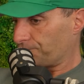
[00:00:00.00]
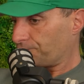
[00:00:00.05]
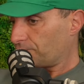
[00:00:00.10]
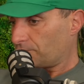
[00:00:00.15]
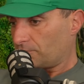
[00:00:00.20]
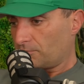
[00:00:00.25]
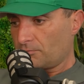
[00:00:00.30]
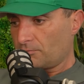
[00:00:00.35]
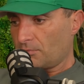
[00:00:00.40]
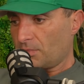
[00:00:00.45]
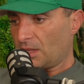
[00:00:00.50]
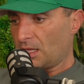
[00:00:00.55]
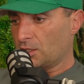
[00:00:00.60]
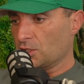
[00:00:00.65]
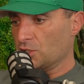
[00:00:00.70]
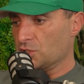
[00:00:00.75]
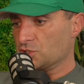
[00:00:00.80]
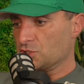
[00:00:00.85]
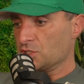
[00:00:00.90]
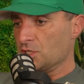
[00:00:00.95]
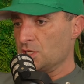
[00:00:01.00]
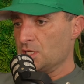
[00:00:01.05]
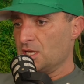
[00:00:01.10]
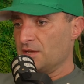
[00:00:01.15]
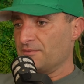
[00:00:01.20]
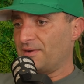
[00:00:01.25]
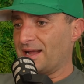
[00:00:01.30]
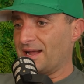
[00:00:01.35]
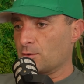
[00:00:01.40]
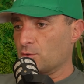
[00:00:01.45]
Yeah. Because
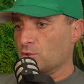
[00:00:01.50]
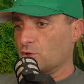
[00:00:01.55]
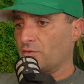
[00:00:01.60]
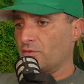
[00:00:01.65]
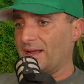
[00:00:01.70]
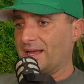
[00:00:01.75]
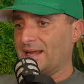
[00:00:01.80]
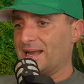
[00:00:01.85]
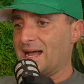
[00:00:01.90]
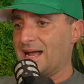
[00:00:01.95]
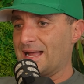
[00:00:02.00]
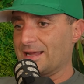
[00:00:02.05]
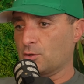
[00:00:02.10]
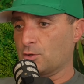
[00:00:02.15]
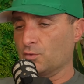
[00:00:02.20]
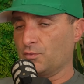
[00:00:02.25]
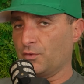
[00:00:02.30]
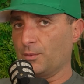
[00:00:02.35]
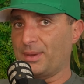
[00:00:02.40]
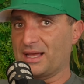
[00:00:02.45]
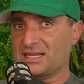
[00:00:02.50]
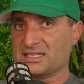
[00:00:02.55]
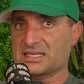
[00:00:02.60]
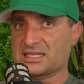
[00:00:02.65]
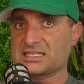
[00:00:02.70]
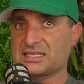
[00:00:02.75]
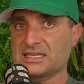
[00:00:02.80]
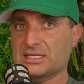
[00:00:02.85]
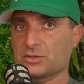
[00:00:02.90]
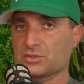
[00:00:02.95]
if I go and create an article for best
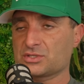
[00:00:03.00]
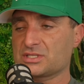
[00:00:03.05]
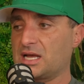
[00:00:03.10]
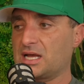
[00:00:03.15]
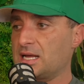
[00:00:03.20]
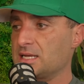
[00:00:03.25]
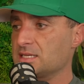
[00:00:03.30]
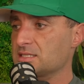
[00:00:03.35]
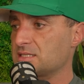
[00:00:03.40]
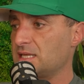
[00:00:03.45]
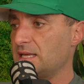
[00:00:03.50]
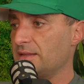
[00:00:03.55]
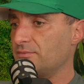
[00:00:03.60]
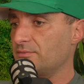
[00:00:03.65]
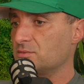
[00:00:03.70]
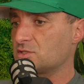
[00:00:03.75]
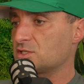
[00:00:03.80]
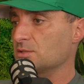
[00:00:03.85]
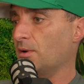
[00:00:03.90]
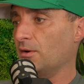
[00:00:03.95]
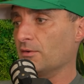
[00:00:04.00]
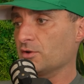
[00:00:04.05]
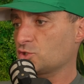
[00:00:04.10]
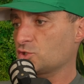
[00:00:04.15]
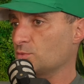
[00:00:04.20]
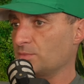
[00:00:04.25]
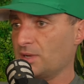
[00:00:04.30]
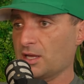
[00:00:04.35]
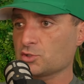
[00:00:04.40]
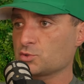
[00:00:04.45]
casino sites, then tomorrow
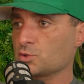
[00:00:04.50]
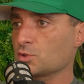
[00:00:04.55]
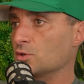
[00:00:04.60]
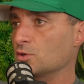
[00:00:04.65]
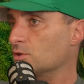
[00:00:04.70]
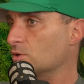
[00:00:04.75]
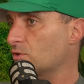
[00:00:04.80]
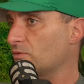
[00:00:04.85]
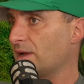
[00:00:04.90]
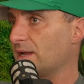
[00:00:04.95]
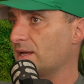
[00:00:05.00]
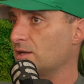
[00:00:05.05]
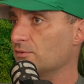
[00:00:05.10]
somebody else will go and create